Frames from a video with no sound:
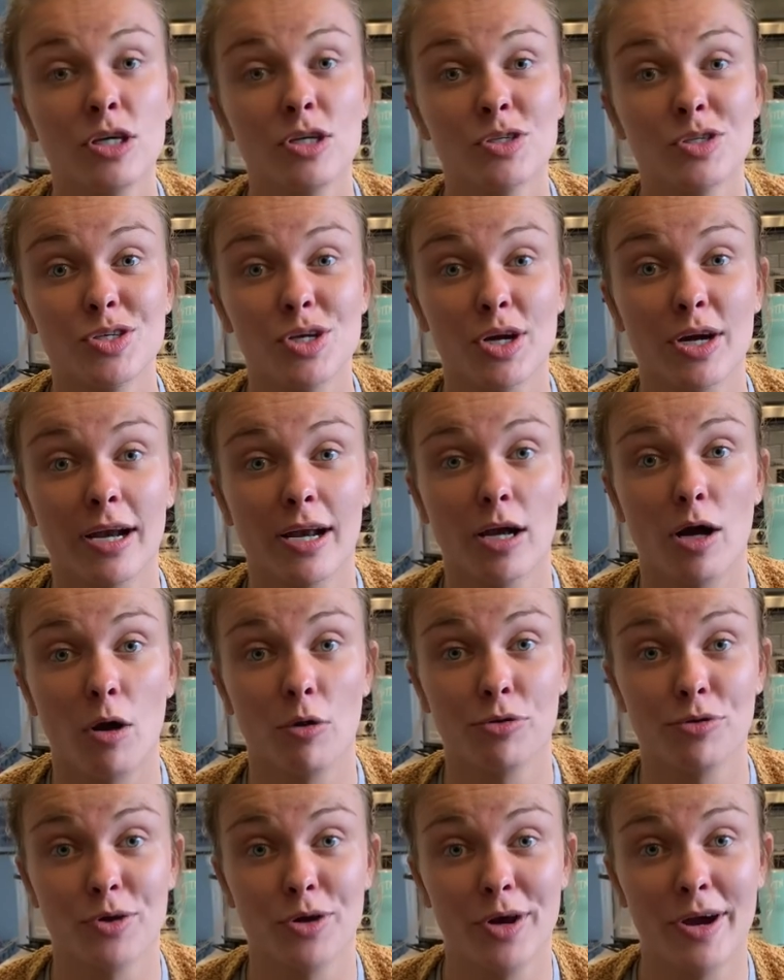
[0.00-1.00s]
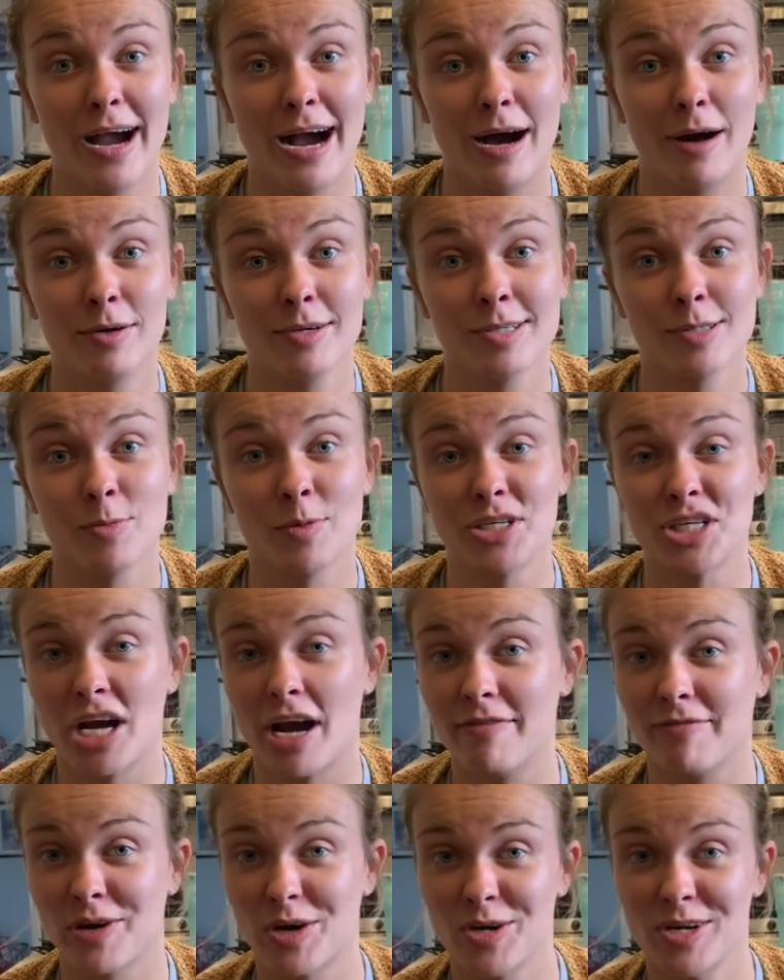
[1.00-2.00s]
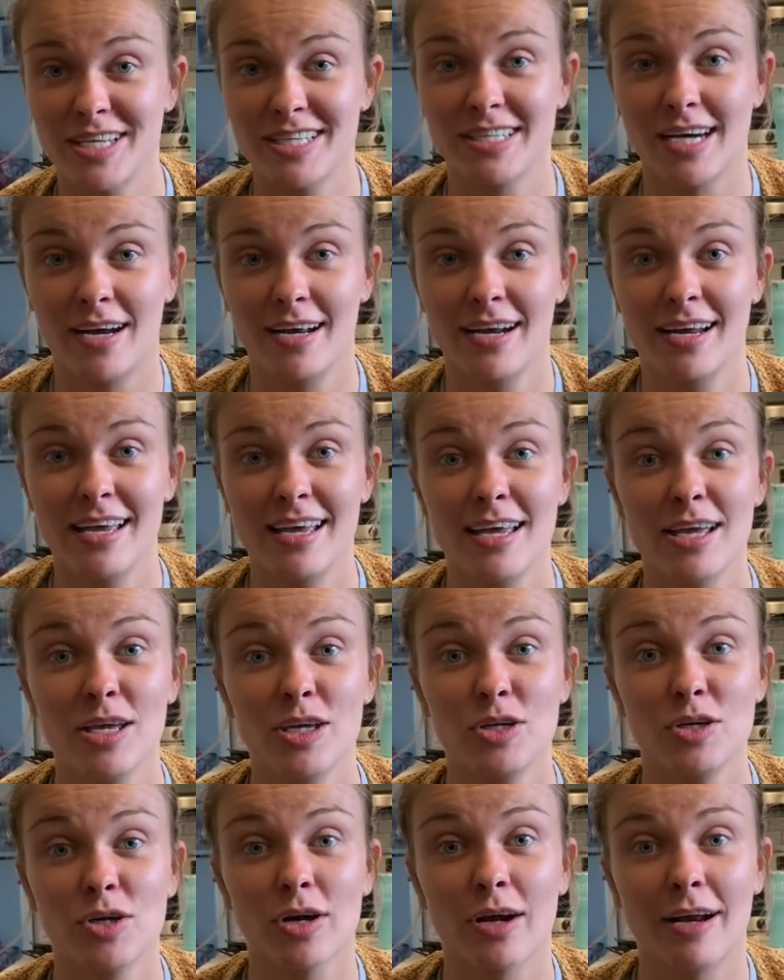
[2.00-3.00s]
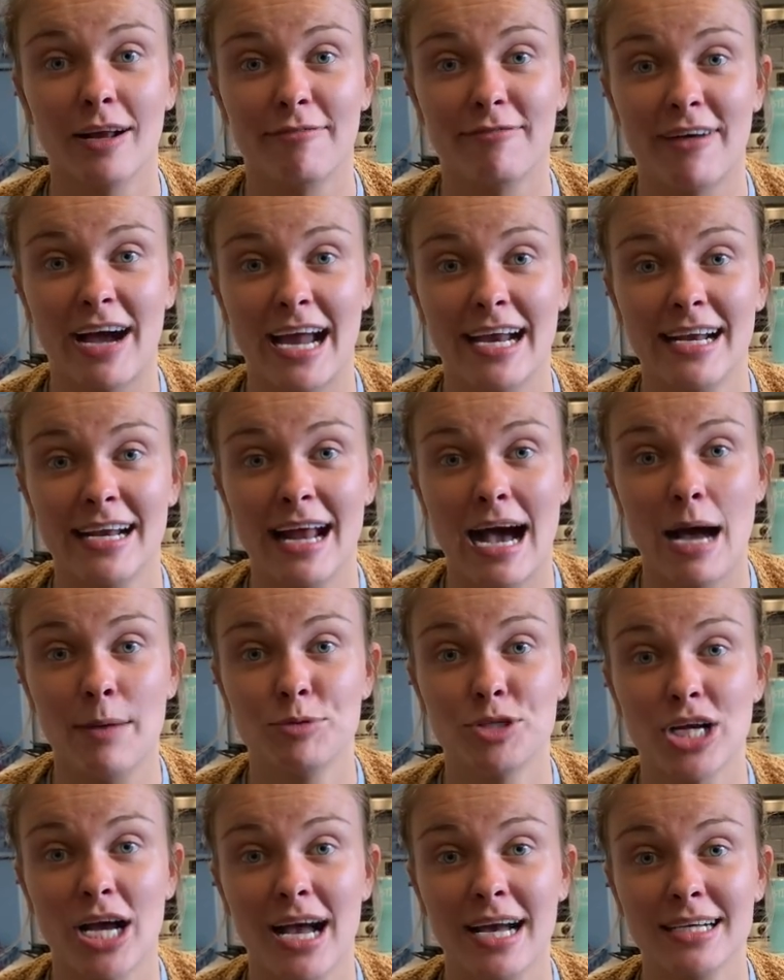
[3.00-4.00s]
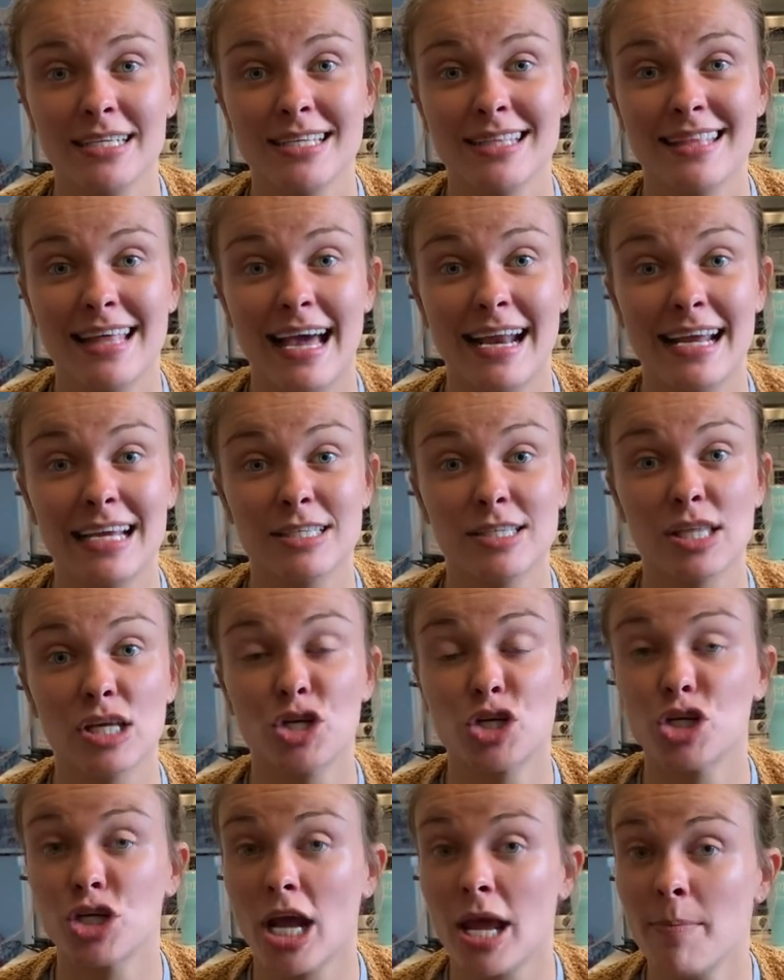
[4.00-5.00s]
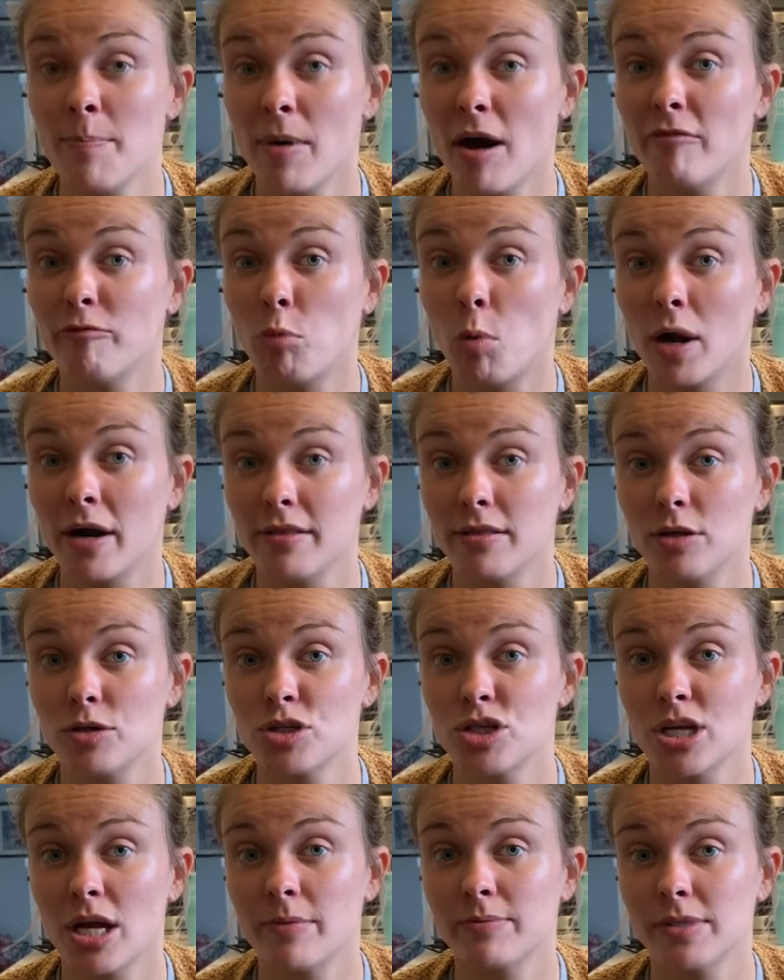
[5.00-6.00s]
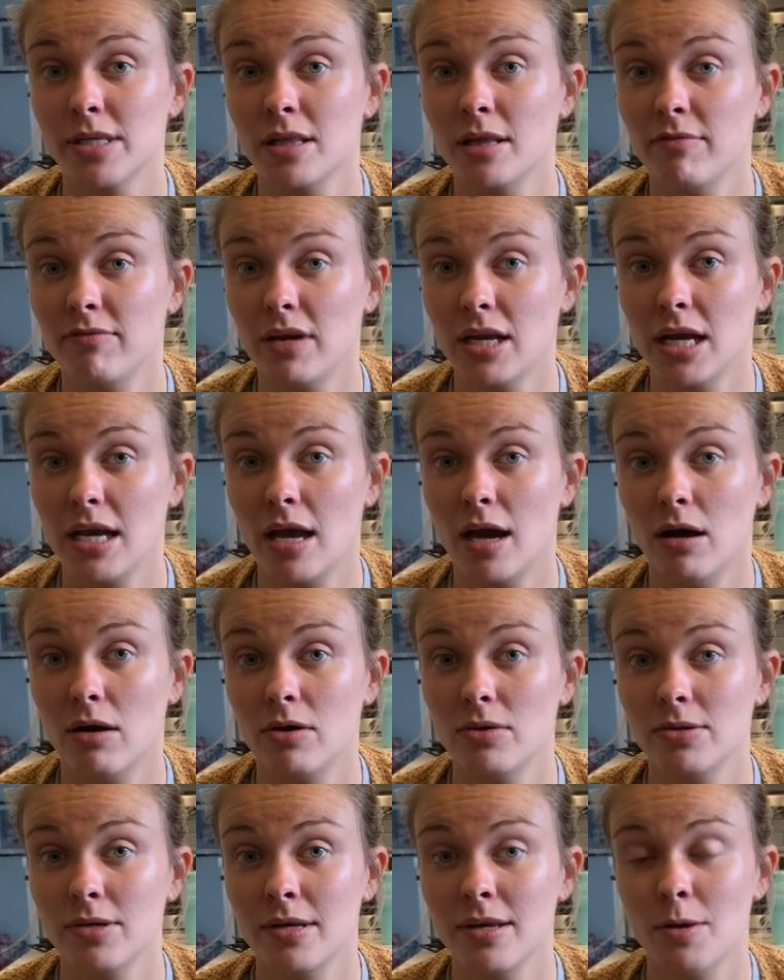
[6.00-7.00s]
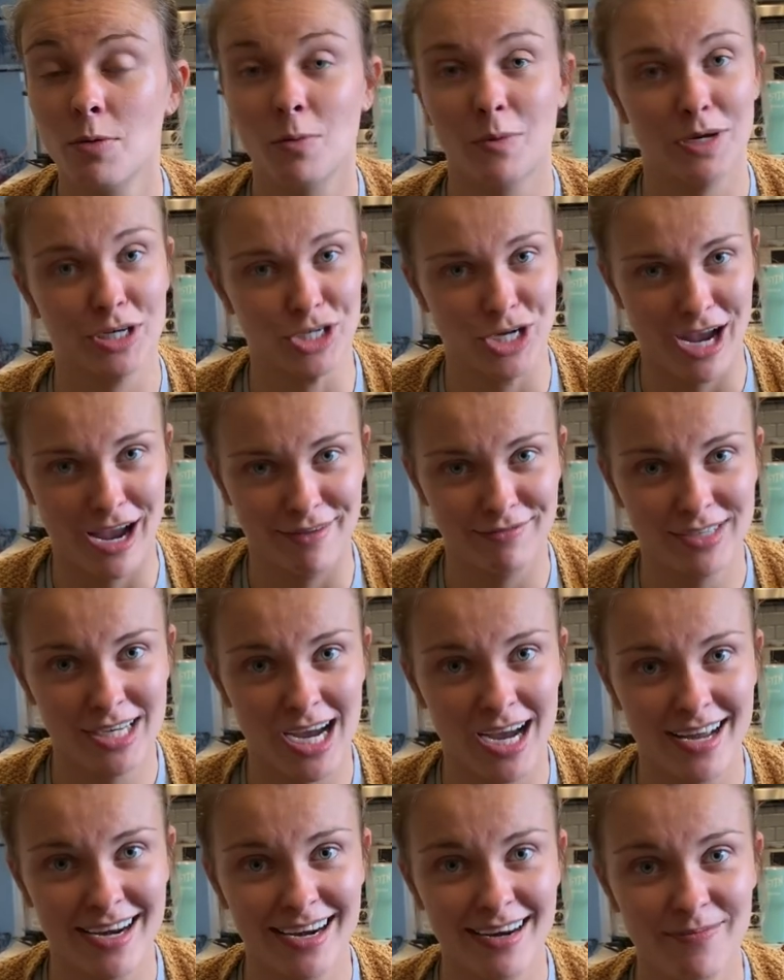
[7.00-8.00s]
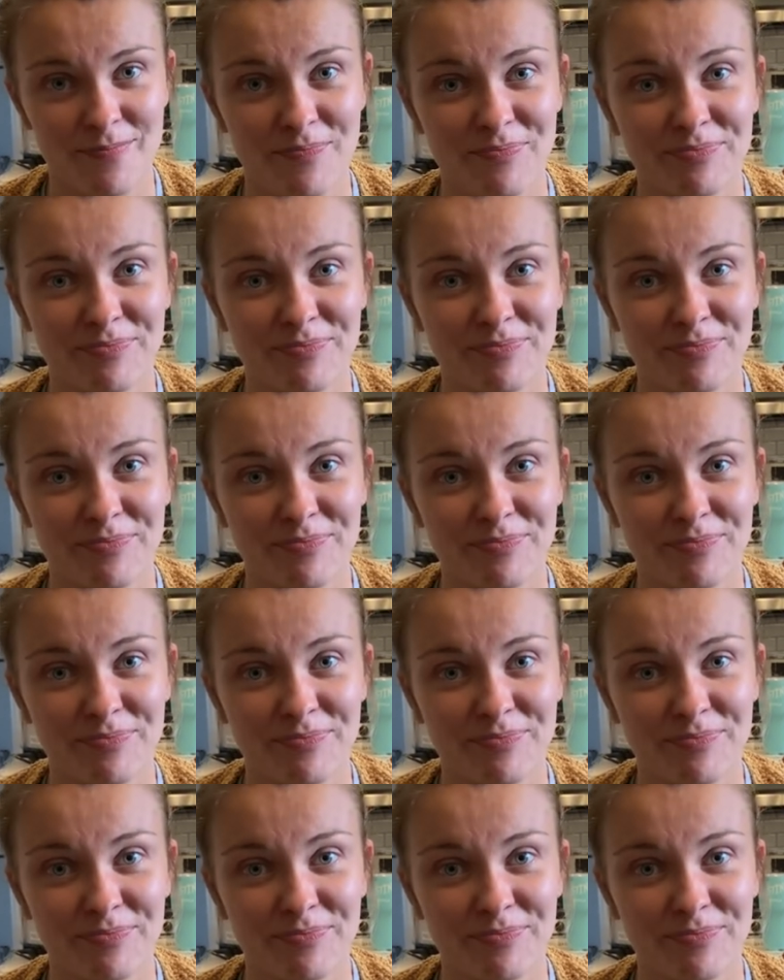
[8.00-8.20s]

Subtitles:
So you're gonna go through your house, which I've already done. You're gonna find an object that is the shape of one of those shapes in the video, which I've done.